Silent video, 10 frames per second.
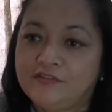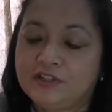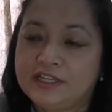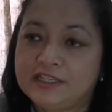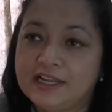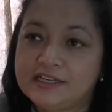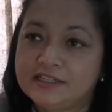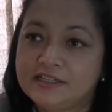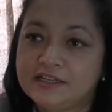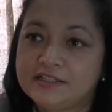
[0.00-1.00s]
Thankfully, in
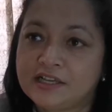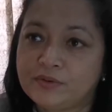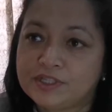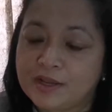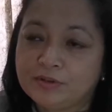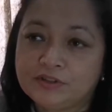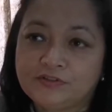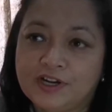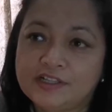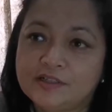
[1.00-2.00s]
later years, I was able
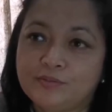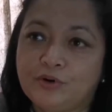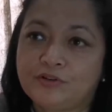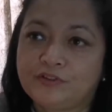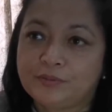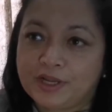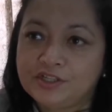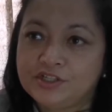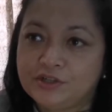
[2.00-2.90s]
to find support from